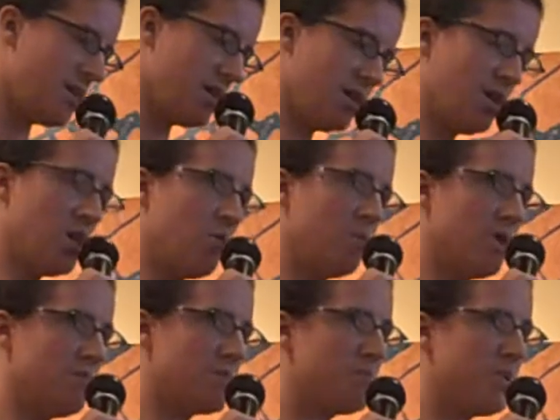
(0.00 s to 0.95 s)
The
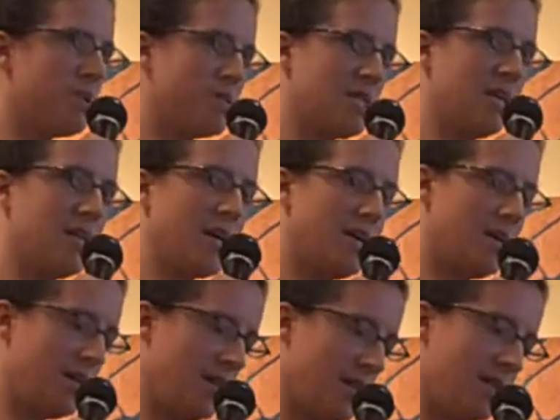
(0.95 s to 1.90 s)
glowworm's pulsing light
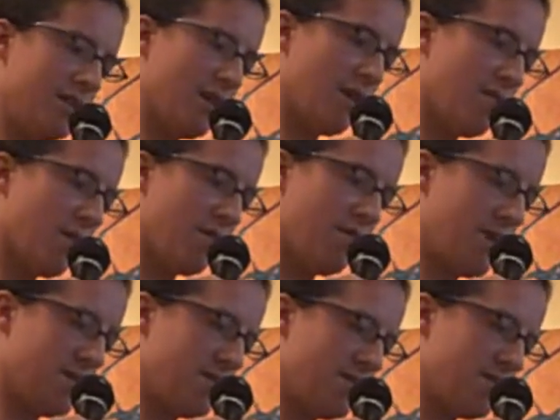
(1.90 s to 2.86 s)
glinted off our
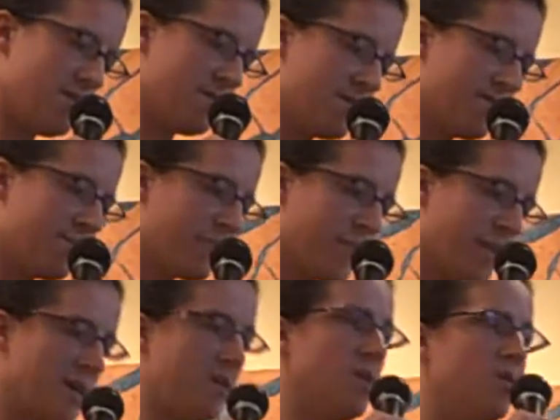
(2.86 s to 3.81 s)
faces.
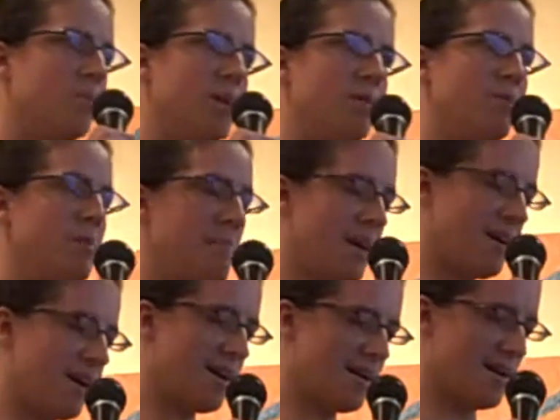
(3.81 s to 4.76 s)
No one would make
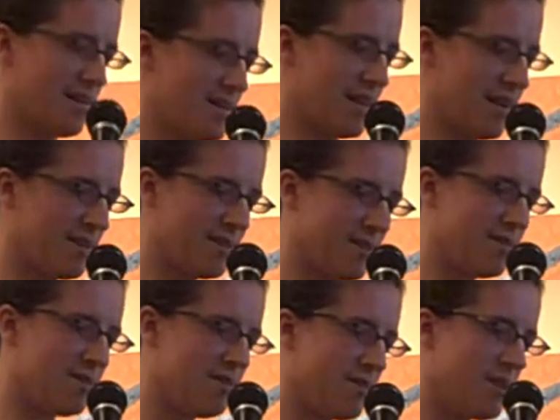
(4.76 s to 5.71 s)
eye contact.
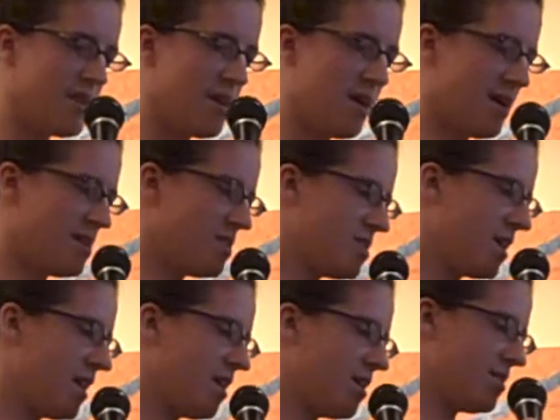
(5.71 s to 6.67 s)
I
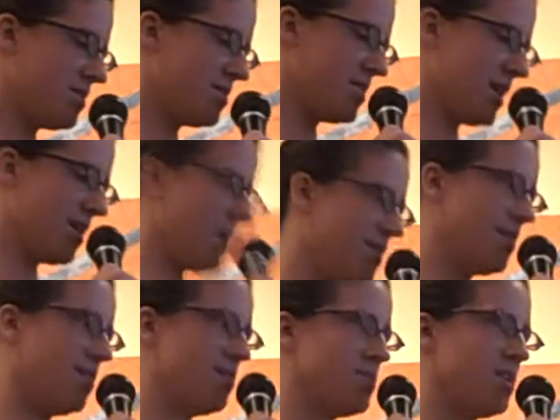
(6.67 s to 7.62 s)
stared and stared
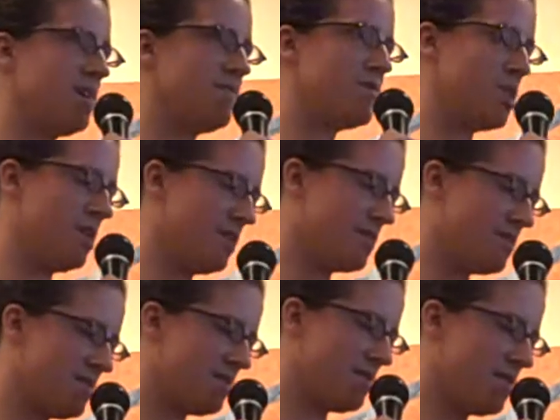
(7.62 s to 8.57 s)
at her soft
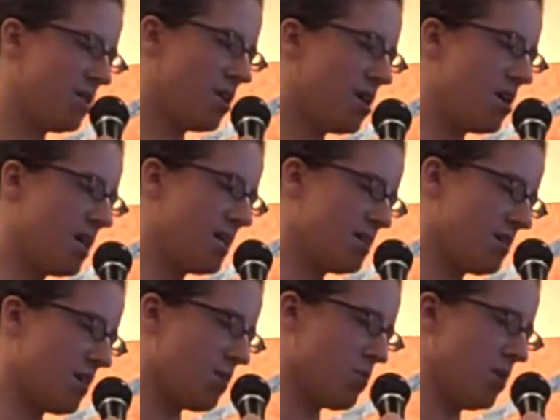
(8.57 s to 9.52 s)
cheeks until all I
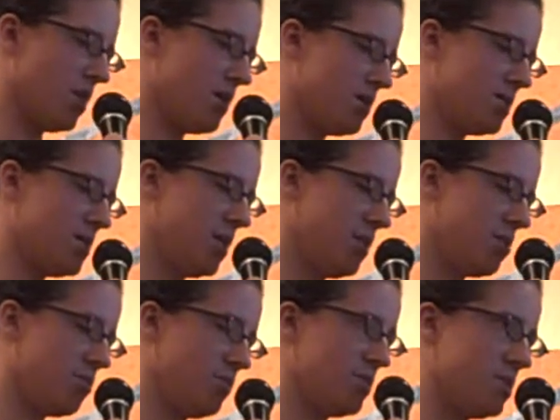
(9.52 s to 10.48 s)
saw were long teeth
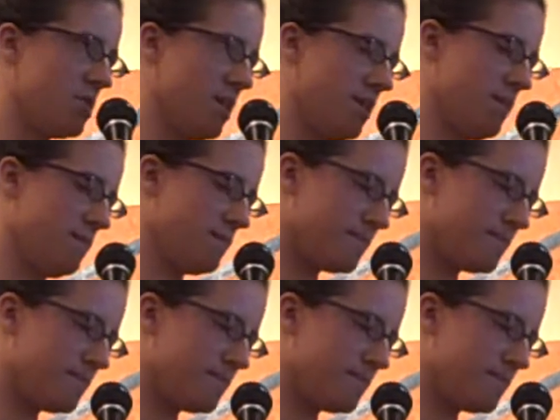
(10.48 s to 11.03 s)
through the skin.